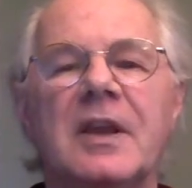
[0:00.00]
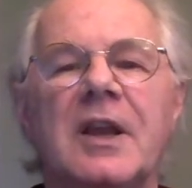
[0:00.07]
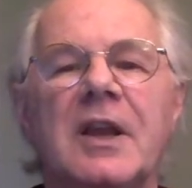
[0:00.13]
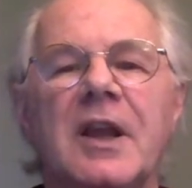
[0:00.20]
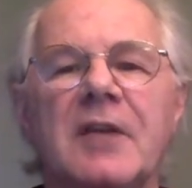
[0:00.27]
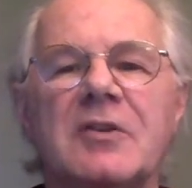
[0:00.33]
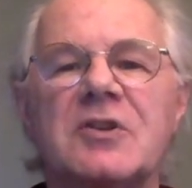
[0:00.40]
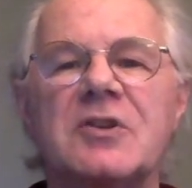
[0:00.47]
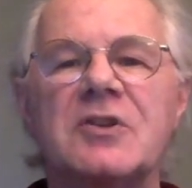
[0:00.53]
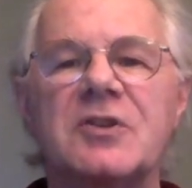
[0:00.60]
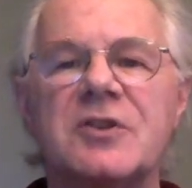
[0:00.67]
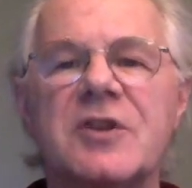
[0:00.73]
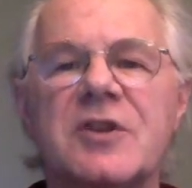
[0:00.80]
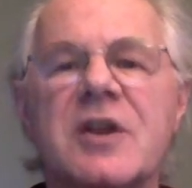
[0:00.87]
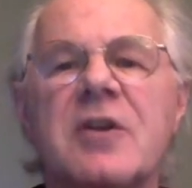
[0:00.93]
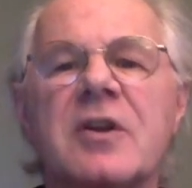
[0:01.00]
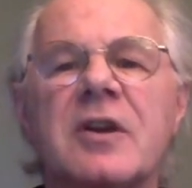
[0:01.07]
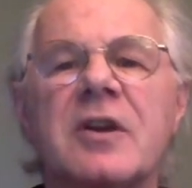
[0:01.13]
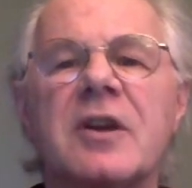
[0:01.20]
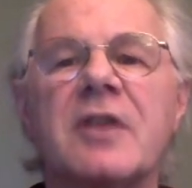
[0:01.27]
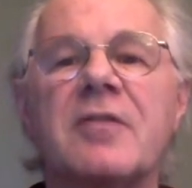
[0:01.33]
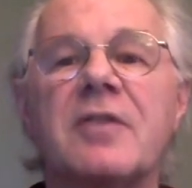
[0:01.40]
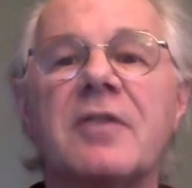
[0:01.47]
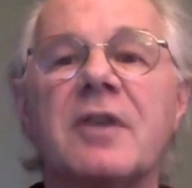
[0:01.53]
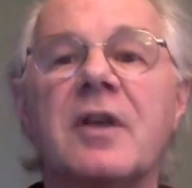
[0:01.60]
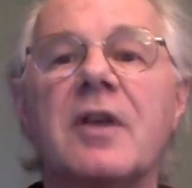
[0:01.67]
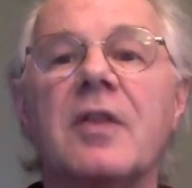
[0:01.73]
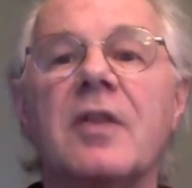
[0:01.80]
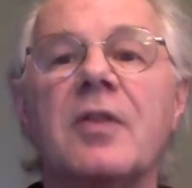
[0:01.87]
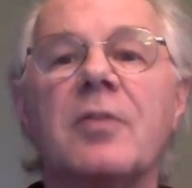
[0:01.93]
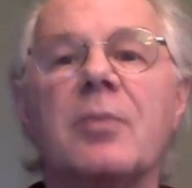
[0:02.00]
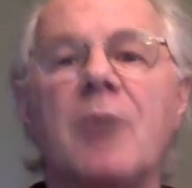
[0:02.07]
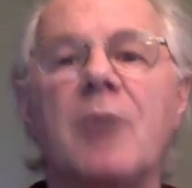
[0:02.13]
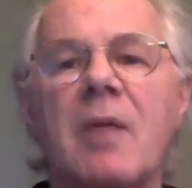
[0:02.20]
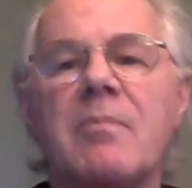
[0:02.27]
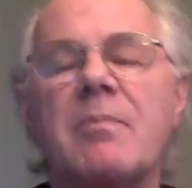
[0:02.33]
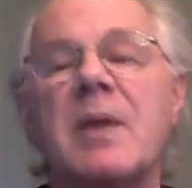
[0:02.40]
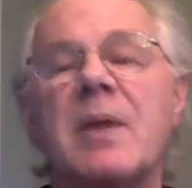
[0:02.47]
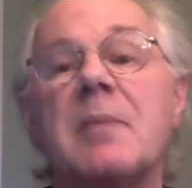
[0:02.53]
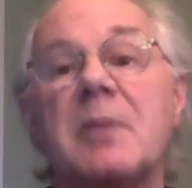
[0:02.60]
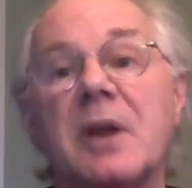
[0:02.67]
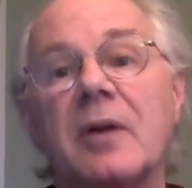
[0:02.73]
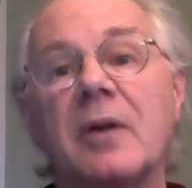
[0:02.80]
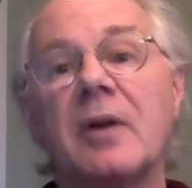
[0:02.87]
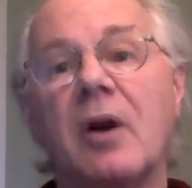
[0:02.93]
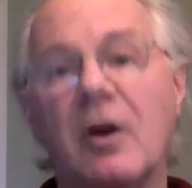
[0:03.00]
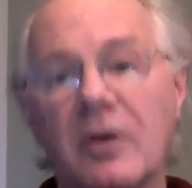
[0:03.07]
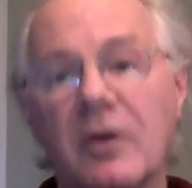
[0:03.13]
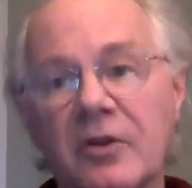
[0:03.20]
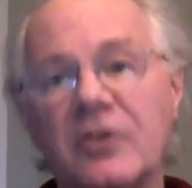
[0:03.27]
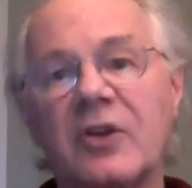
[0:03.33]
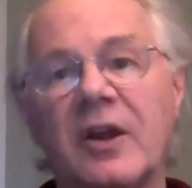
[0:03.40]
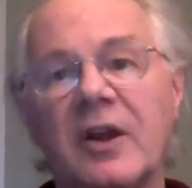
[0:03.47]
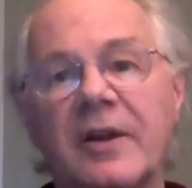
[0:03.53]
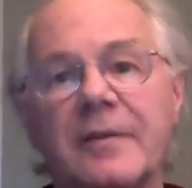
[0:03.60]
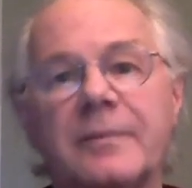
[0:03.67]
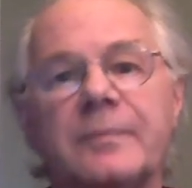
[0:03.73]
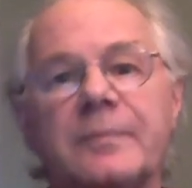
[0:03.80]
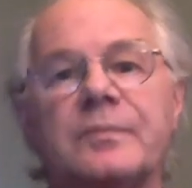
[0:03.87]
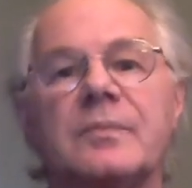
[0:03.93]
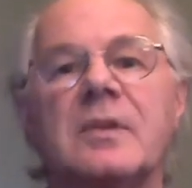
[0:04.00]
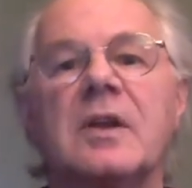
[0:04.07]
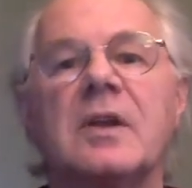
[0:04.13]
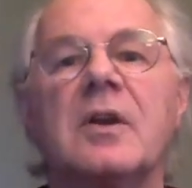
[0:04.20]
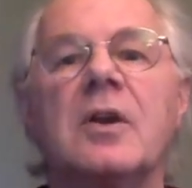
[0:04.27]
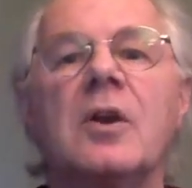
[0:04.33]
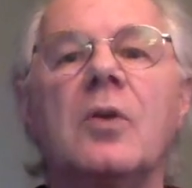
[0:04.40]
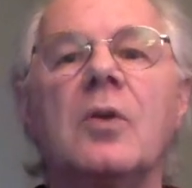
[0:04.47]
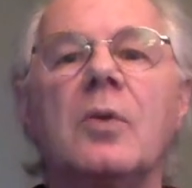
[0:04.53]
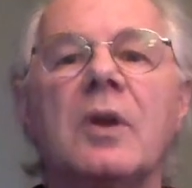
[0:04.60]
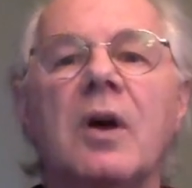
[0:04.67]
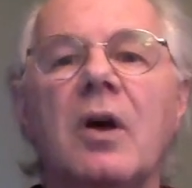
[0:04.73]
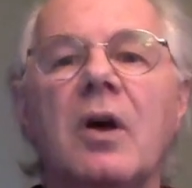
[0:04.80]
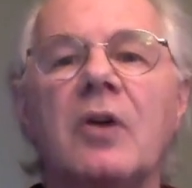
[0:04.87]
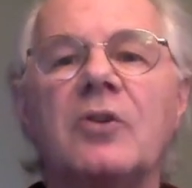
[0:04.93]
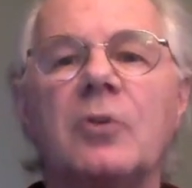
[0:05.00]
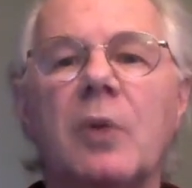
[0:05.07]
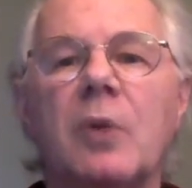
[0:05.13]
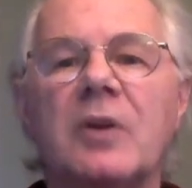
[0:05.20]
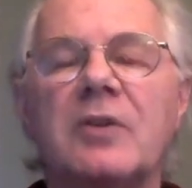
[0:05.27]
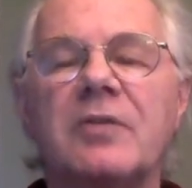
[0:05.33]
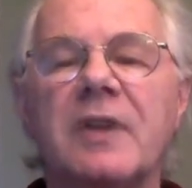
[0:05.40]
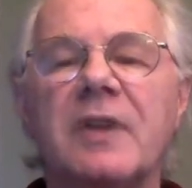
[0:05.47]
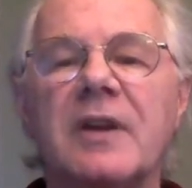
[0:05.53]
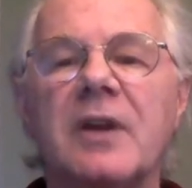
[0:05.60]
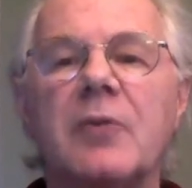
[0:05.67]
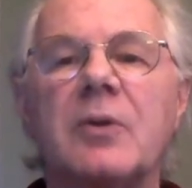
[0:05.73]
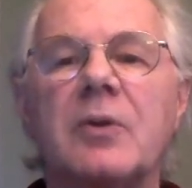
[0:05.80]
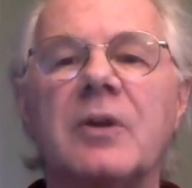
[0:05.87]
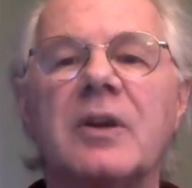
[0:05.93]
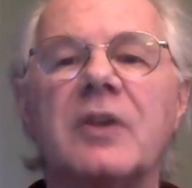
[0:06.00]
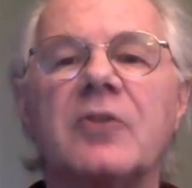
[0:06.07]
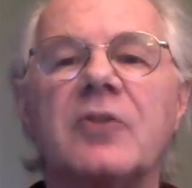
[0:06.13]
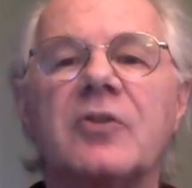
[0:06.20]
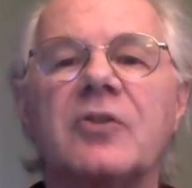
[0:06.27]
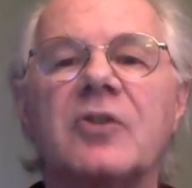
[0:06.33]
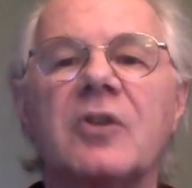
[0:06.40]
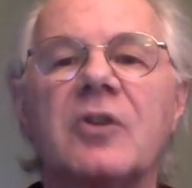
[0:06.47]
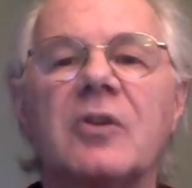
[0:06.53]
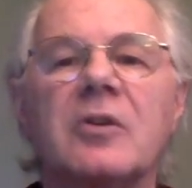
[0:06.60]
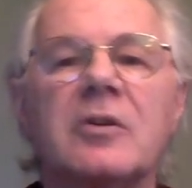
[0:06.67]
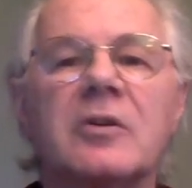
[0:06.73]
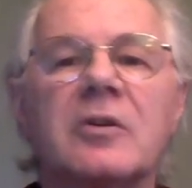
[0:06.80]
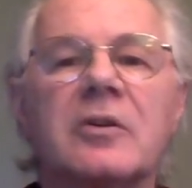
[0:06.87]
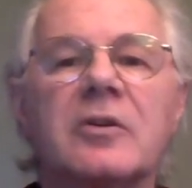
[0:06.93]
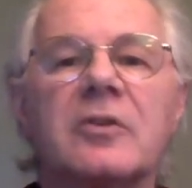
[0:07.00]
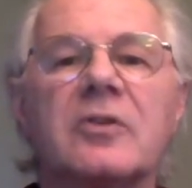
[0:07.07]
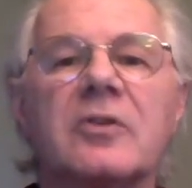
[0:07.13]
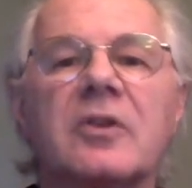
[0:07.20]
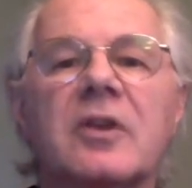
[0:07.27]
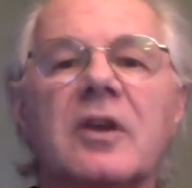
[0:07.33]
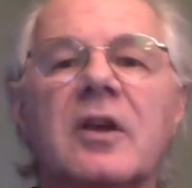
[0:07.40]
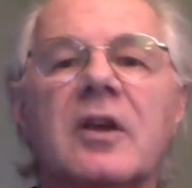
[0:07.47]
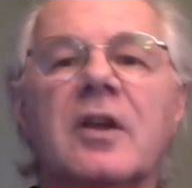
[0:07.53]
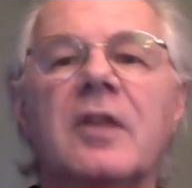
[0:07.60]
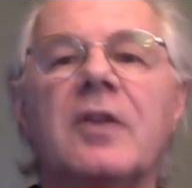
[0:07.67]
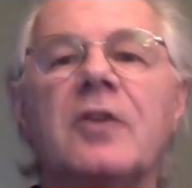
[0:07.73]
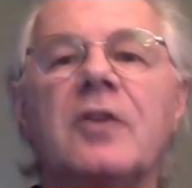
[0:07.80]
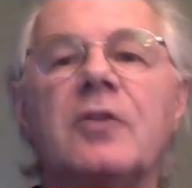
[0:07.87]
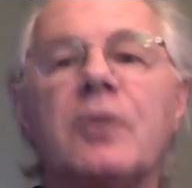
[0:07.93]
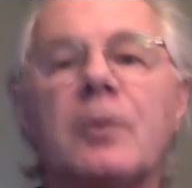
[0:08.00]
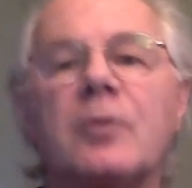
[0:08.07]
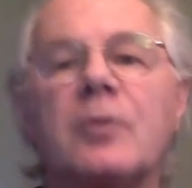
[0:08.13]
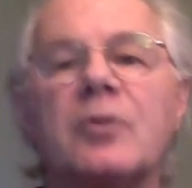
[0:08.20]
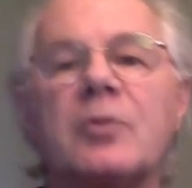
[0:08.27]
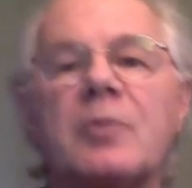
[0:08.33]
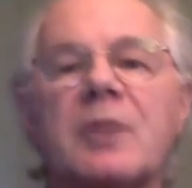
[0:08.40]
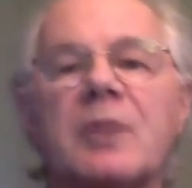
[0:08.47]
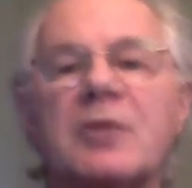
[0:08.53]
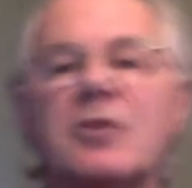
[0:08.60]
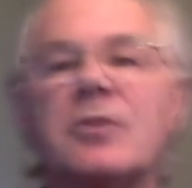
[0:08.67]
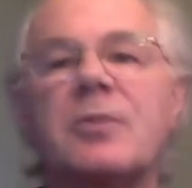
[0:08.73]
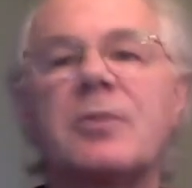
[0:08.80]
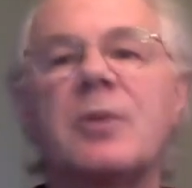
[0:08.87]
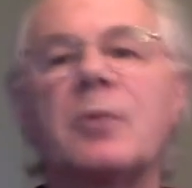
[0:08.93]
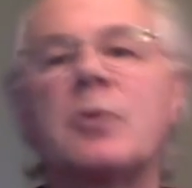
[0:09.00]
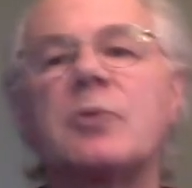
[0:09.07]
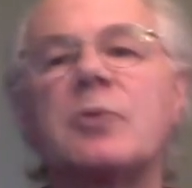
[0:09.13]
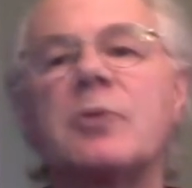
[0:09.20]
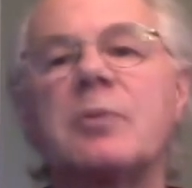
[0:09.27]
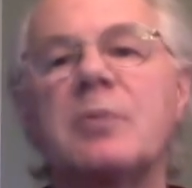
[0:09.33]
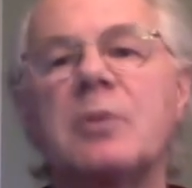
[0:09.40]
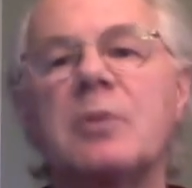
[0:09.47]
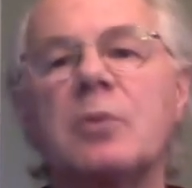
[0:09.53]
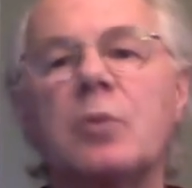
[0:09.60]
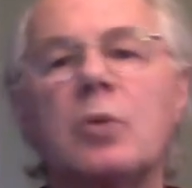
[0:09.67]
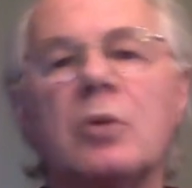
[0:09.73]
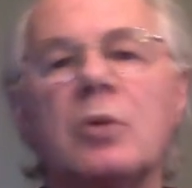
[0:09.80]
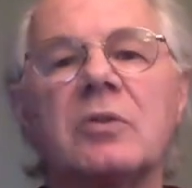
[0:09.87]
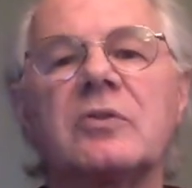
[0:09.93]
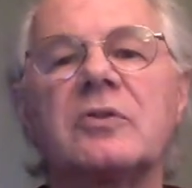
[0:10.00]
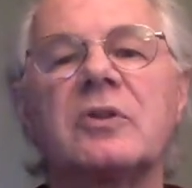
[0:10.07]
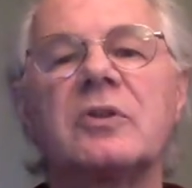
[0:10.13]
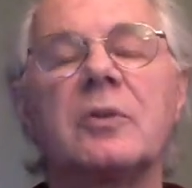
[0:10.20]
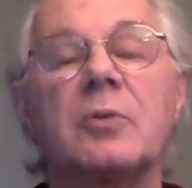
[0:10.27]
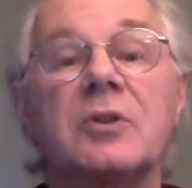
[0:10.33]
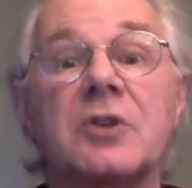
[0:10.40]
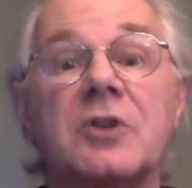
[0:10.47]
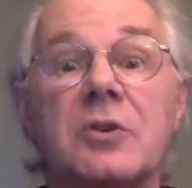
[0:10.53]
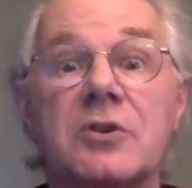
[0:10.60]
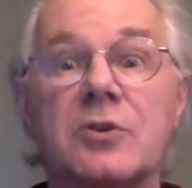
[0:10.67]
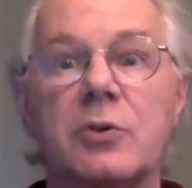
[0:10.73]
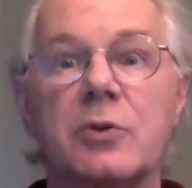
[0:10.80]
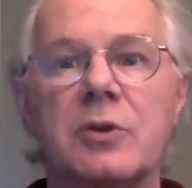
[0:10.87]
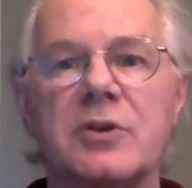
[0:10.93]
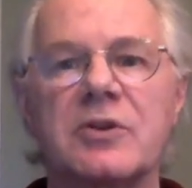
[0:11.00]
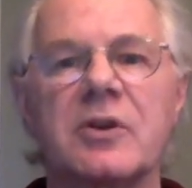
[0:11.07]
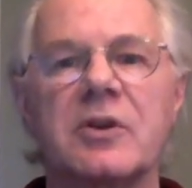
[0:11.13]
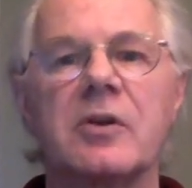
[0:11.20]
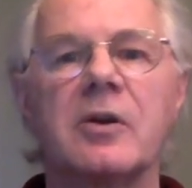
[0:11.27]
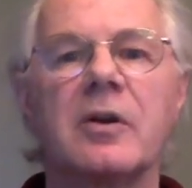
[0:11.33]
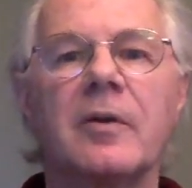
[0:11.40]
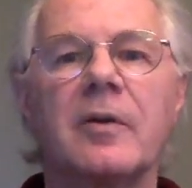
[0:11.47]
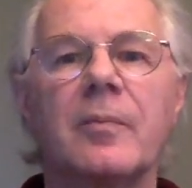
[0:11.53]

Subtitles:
If it's generic enough, the problem may be on our side. We also want to find out what interests our learners. This forms the basis upon which we build worlds in which our stories occur.